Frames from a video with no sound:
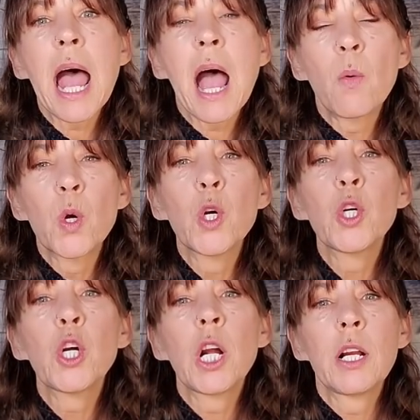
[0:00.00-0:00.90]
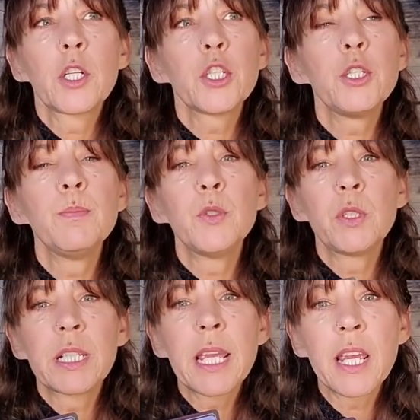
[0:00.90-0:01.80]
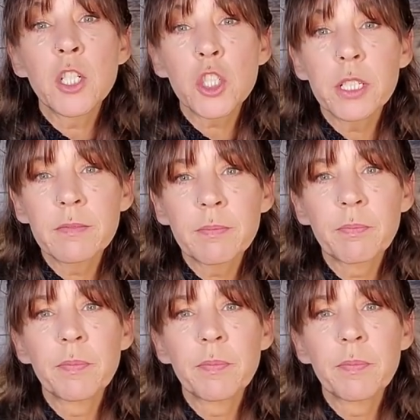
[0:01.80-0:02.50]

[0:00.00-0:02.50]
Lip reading: our communication,